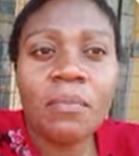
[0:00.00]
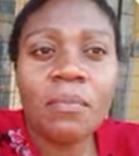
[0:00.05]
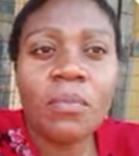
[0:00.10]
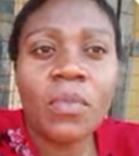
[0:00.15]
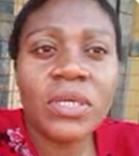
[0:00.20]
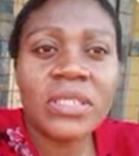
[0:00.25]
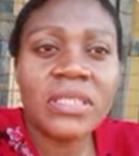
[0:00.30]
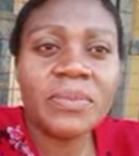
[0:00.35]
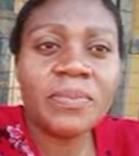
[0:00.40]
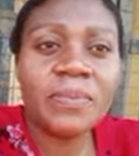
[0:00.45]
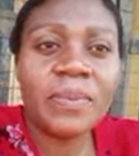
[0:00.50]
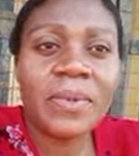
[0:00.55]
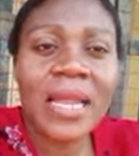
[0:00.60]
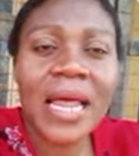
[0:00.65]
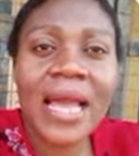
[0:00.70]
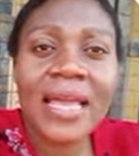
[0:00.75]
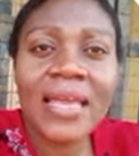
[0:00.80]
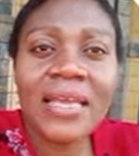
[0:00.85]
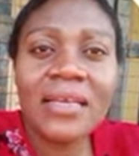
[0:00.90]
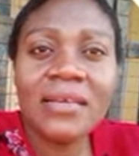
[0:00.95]

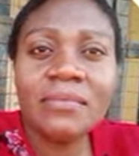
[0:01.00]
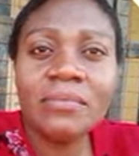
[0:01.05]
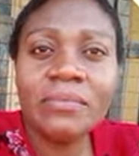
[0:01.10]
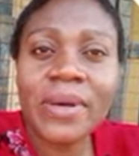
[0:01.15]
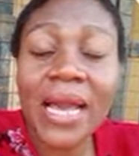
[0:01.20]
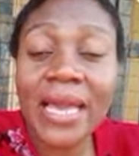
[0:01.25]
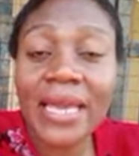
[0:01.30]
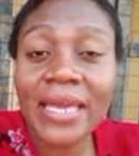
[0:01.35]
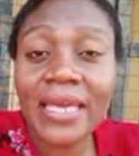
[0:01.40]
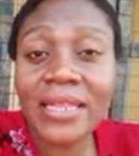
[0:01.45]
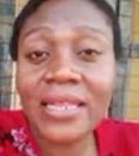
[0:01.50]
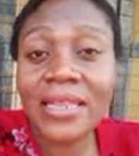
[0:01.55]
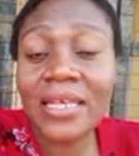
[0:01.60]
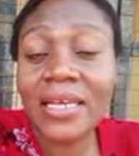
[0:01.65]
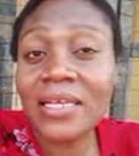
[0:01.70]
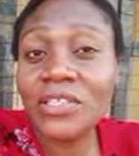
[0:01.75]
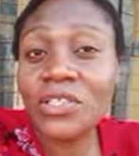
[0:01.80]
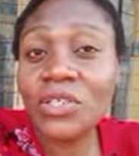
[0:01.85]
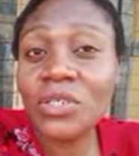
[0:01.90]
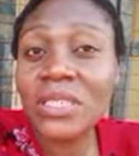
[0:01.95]
Multiply by
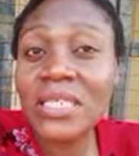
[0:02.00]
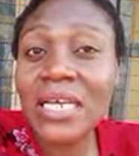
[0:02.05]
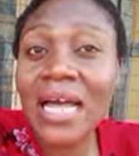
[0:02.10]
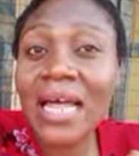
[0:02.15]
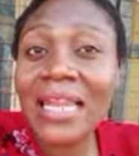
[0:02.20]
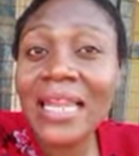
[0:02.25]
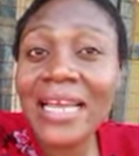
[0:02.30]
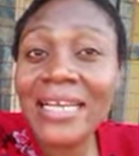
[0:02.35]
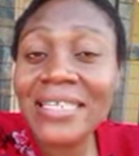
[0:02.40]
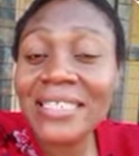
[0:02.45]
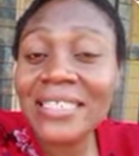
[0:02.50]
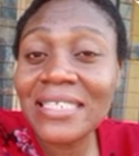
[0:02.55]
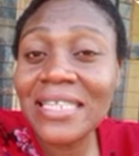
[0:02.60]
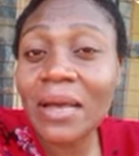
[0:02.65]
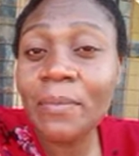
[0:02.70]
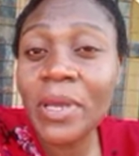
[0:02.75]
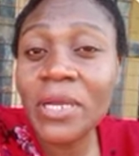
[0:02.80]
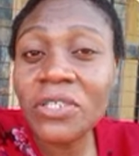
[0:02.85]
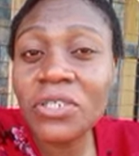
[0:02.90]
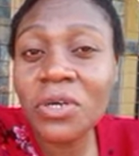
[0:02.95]
the total length
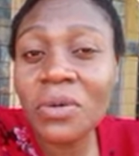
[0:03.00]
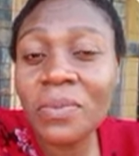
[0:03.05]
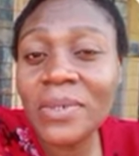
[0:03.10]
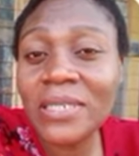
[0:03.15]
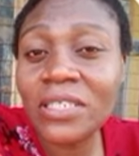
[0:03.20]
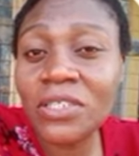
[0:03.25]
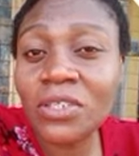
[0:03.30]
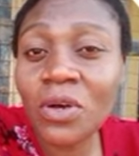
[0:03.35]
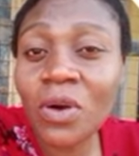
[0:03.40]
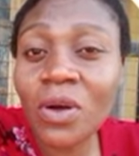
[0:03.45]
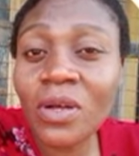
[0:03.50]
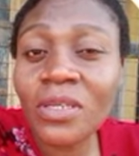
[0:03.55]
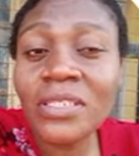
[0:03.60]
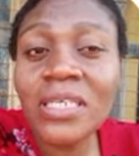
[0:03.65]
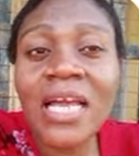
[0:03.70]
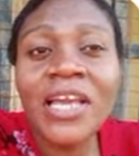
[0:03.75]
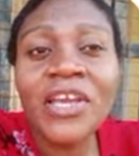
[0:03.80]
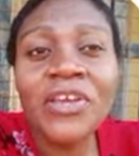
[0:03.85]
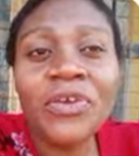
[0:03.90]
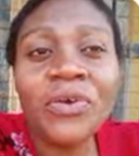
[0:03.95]
that makes up a ton,
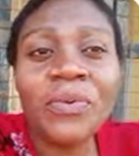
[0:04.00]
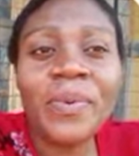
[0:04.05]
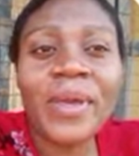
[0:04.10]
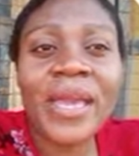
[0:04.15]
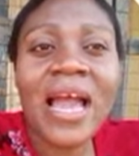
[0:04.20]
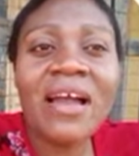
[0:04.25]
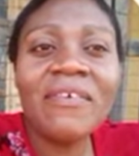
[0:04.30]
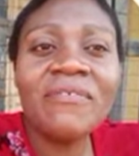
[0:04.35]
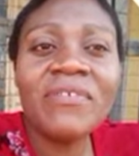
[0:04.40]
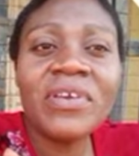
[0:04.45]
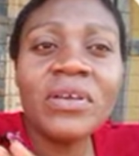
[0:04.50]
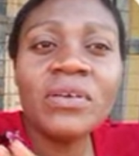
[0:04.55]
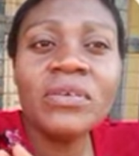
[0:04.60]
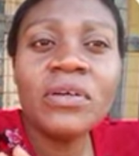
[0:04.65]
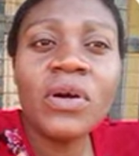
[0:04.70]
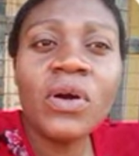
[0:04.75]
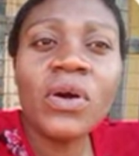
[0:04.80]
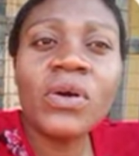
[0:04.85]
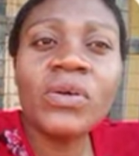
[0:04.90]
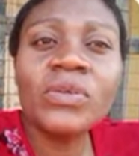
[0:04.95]
you'll be having
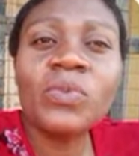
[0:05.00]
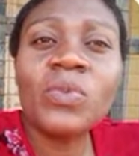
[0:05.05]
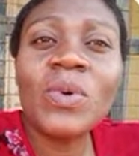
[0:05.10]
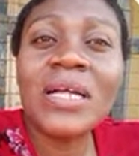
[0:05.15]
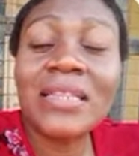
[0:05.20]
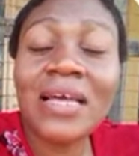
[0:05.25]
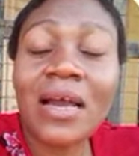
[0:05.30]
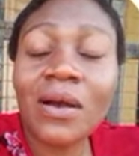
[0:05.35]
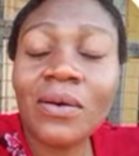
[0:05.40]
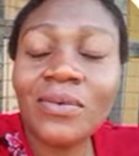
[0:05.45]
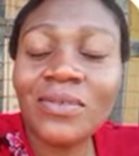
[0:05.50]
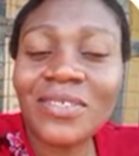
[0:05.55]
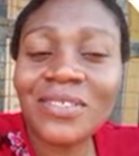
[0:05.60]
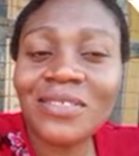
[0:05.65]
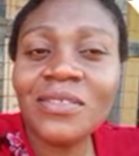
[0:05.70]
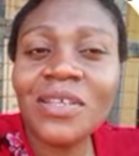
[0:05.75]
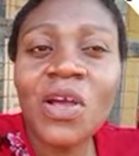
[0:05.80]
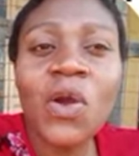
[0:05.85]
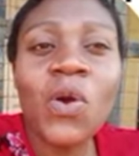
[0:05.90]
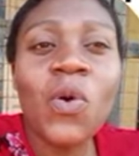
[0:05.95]

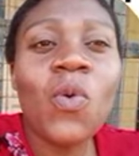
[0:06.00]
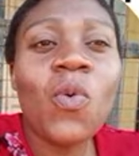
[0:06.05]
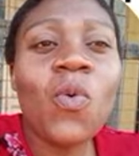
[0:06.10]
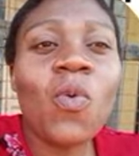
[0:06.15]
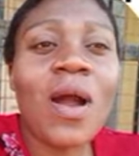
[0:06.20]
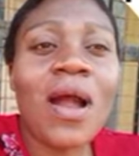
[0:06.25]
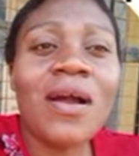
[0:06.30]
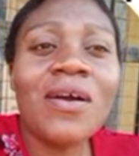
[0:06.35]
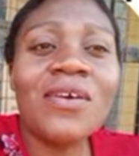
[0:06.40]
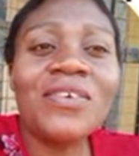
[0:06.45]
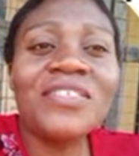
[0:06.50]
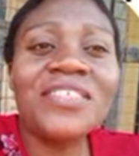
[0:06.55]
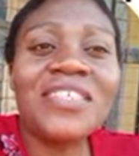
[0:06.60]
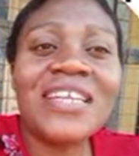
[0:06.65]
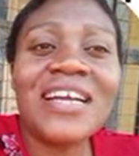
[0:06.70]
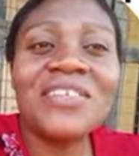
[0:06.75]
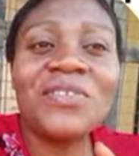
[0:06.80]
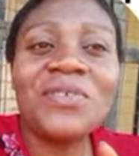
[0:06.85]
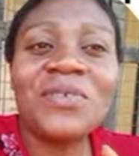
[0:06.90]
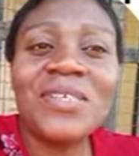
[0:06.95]

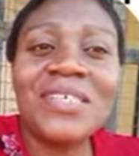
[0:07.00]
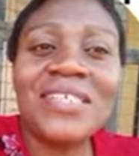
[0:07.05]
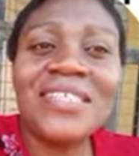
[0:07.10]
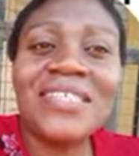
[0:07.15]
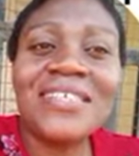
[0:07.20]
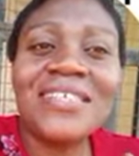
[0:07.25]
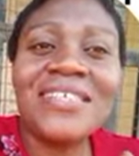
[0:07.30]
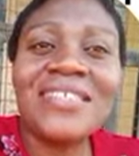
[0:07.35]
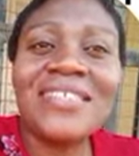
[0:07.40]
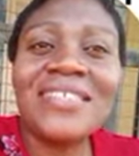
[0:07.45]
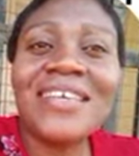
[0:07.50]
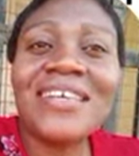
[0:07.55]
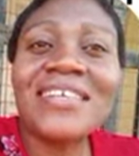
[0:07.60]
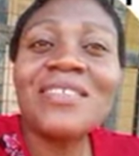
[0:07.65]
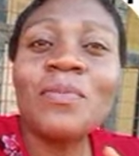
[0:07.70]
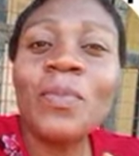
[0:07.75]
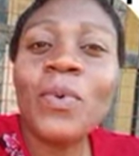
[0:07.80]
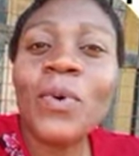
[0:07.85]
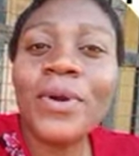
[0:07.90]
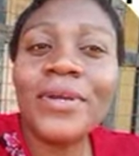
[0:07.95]

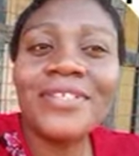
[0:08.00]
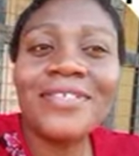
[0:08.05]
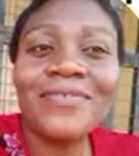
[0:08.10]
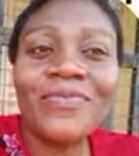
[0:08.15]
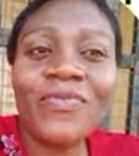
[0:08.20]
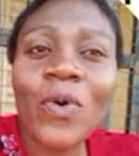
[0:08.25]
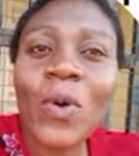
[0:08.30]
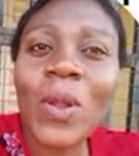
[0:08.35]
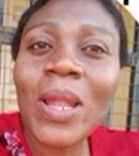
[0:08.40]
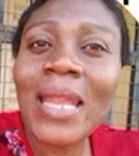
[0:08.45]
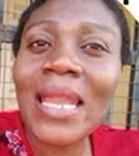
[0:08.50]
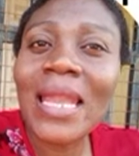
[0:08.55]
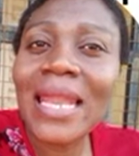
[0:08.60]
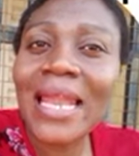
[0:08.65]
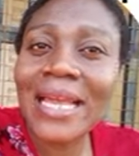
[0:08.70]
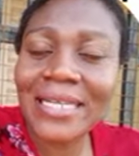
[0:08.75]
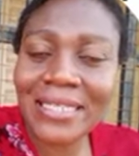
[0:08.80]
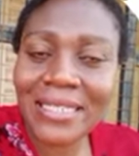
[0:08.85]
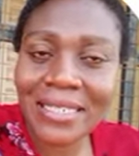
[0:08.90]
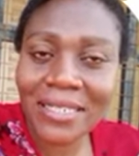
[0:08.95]
1,126.4
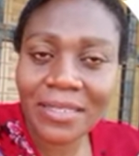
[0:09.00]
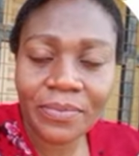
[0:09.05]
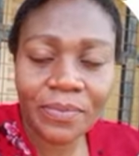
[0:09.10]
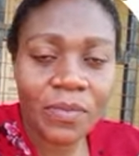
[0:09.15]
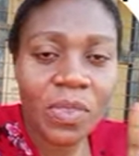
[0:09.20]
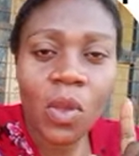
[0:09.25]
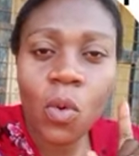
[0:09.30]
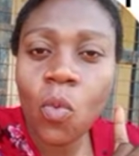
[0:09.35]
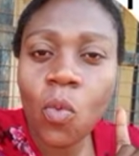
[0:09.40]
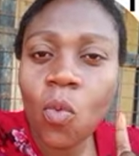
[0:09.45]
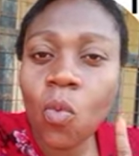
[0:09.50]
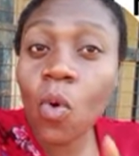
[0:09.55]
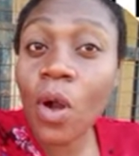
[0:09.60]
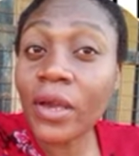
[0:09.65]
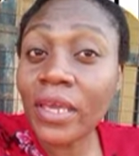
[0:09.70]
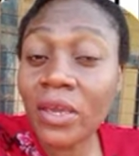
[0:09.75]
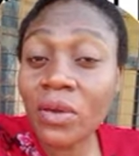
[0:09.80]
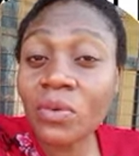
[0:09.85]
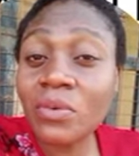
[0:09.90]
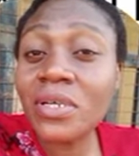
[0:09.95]
lengths,
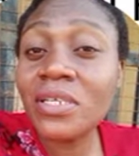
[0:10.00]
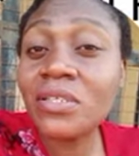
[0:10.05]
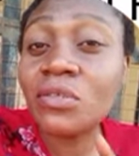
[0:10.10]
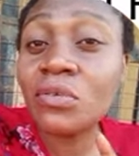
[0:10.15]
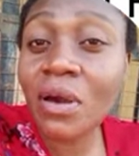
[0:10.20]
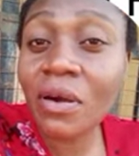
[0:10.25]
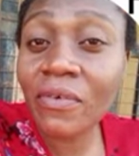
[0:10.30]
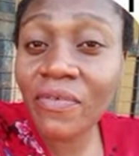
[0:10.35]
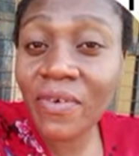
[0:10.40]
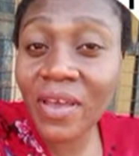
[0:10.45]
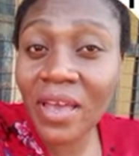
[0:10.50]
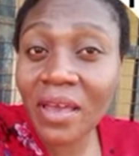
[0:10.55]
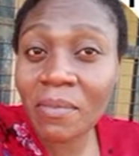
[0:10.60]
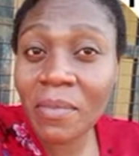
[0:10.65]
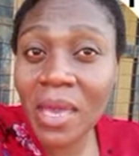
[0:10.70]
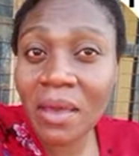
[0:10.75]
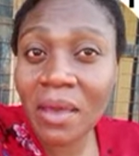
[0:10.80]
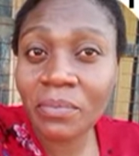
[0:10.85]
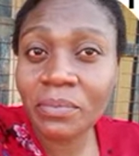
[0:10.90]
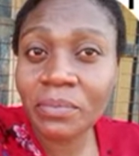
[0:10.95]
working with 12
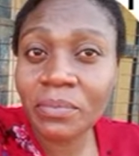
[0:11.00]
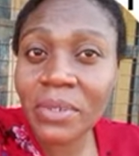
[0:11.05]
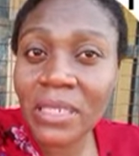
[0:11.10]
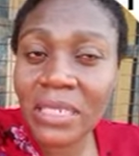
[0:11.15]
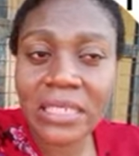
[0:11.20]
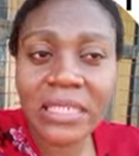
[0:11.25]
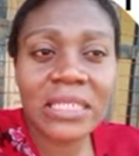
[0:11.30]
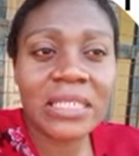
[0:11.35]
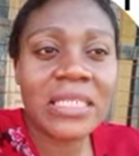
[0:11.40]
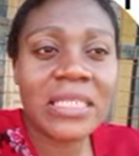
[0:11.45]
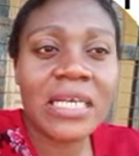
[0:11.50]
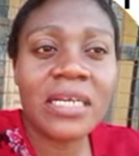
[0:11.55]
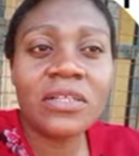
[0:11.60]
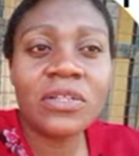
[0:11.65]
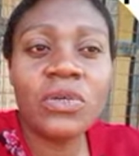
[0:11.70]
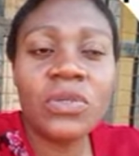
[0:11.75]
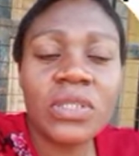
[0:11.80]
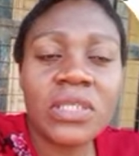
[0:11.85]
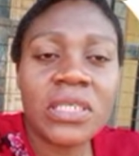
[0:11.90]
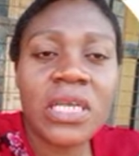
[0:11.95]
mm. Please take
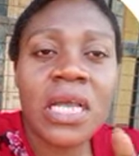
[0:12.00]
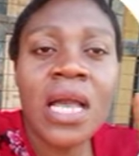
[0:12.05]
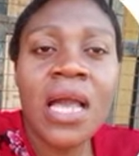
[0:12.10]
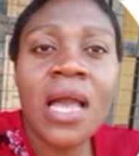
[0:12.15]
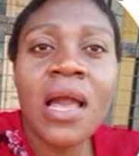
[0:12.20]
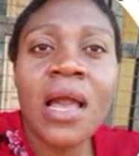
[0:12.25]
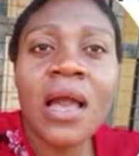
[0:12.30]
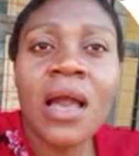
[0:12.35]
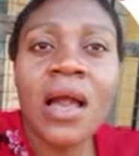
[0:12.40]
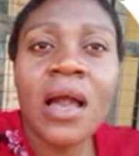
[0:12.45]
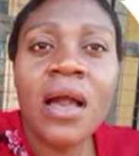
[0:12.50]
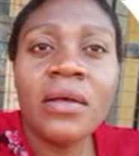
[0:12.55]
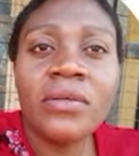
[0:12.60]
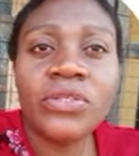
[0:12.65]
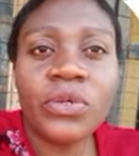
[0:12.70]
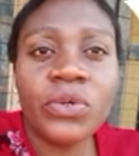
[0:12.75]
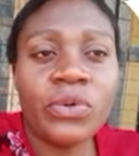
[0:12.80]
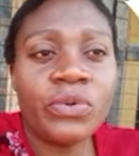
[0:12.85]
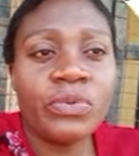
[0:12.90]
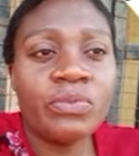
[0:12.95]
note.
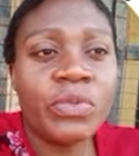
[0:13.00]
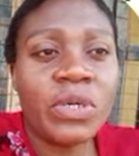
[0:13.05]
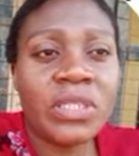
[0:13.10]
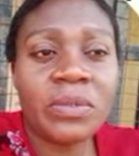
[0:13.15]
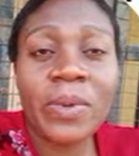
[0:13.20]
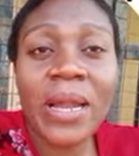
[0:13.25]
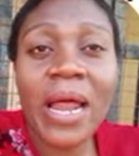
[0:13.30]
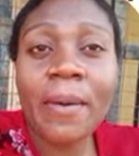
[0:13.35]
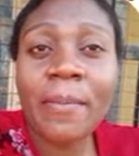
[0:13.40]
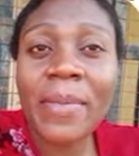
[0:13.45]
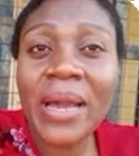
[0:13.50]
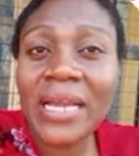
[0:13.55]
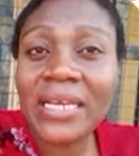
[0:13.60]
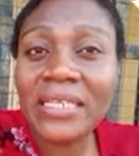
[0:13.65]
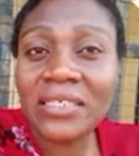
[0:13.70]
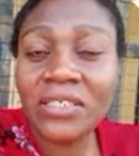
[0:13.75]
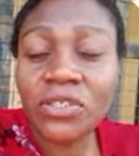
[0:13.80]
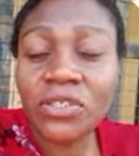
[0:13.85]
So multiply by the